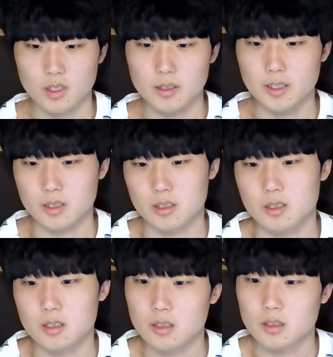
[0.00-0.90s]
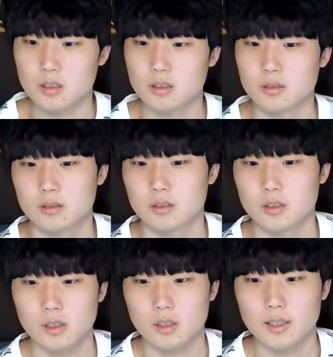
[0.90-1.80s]
Yes.
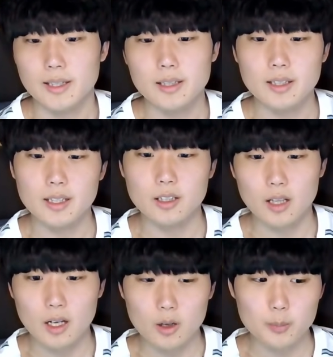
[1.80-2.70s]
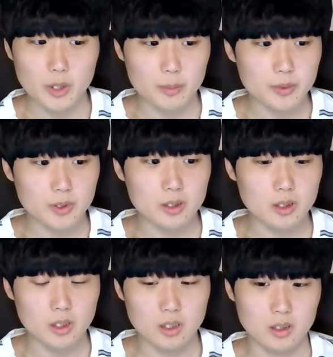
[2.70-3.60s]
It need a lot of people.
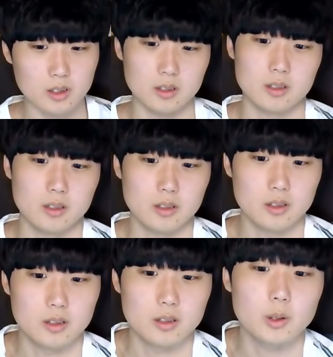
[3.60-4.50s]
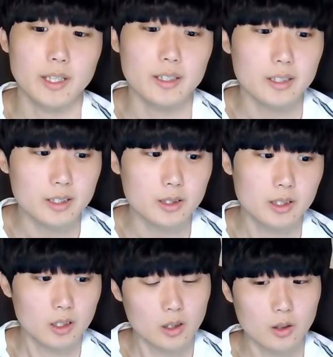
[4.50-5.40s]
So that is
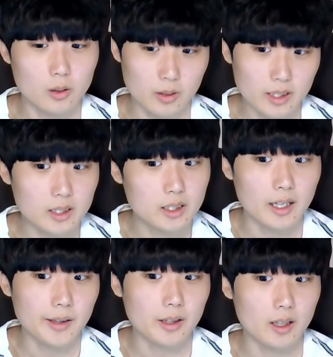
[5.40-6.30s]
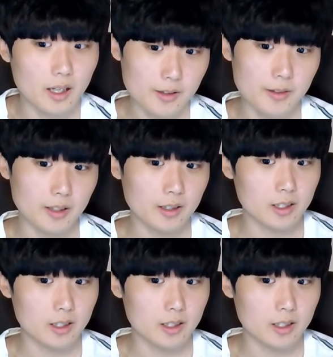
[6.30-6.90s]
correct, I, I think.